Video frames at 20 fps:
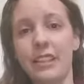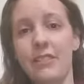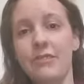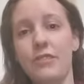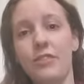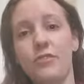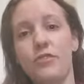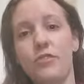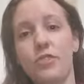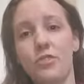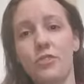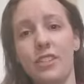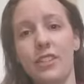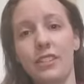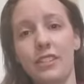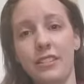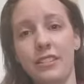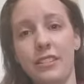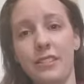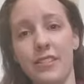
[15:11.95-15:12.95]
And if you do
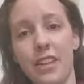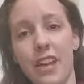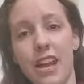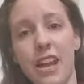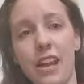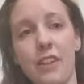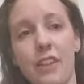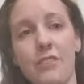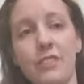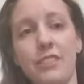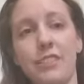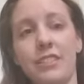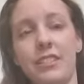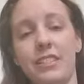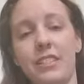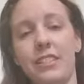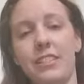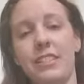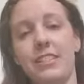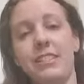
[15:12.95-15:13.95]
need to leave the house, the
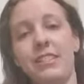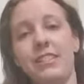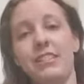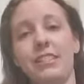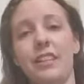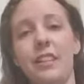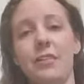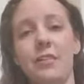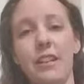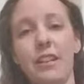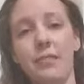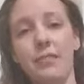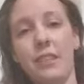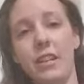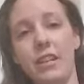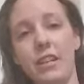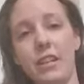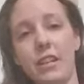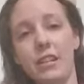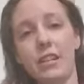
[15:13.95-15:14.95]
CDC is now
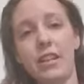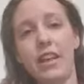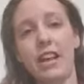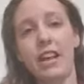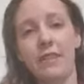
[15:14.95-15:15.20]
recommending that